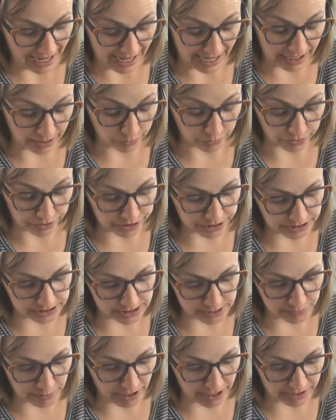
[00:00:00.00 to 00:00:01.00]
Edward, in
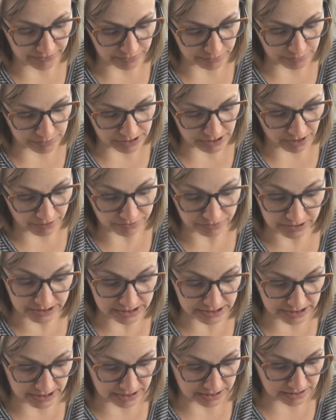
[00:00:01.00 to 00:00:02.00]
spite of himself,
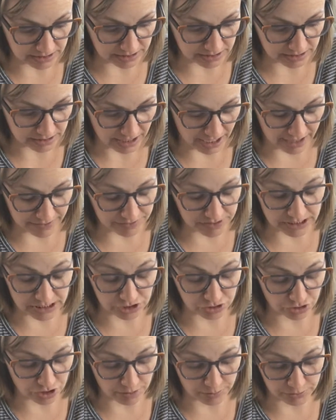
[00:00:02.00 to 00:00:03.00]
listened. I've
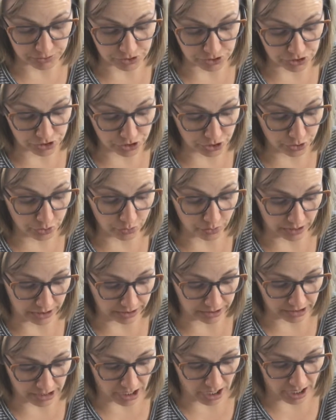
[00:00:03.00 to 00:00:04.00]
seen troubles too, he
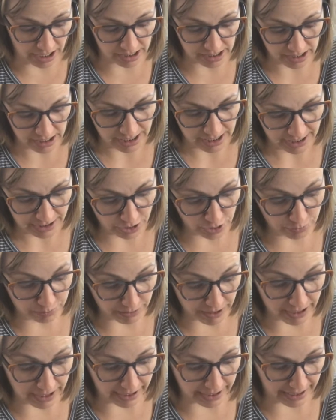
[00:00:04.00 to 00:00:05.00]
thought. You
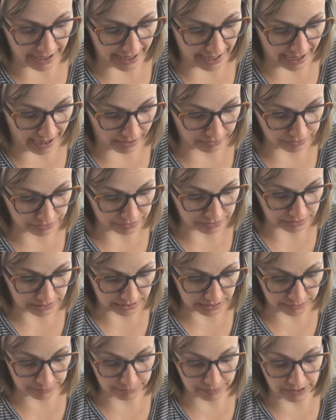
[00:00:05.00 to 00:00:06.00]
bet I have,
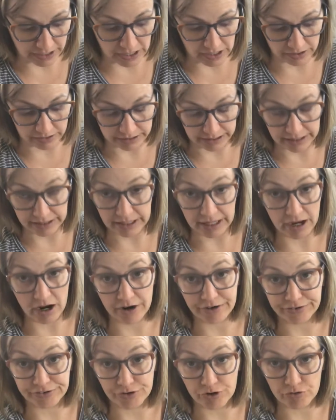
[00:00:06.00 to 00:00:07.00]
and apparently they
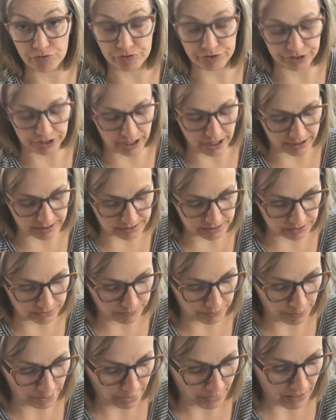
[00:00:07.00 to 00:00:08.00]
aren't over yet.
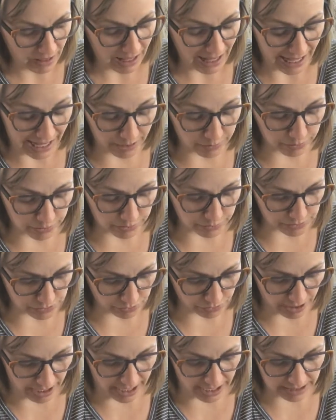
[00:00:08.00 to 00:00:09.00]
Edward was
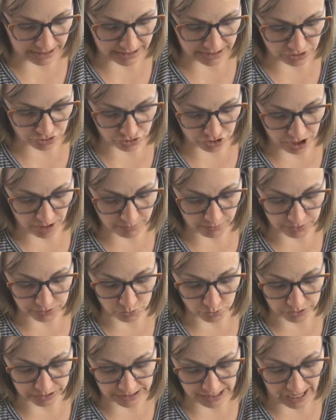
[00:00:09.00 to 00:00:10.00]
right. His troubles
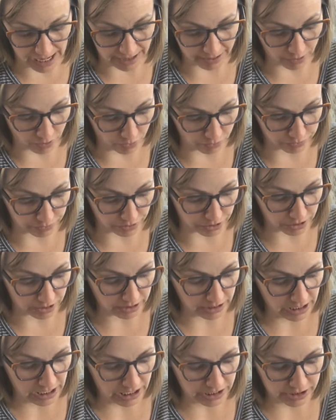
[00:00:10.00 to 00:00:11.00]
were not over.
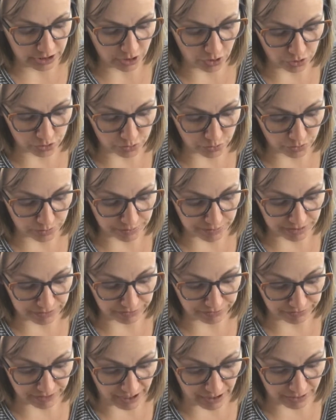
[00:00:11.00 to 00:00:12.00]
The old woman
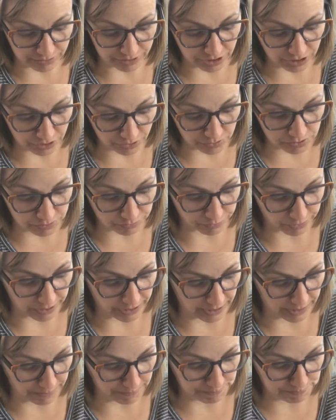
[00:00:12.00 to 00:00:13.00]
found a use for
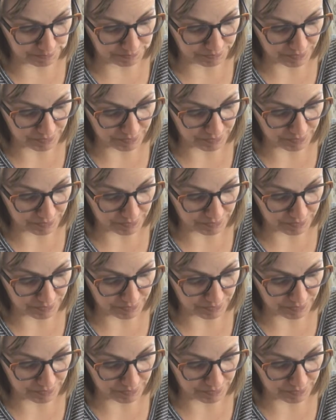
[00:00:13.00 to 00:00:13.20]
him.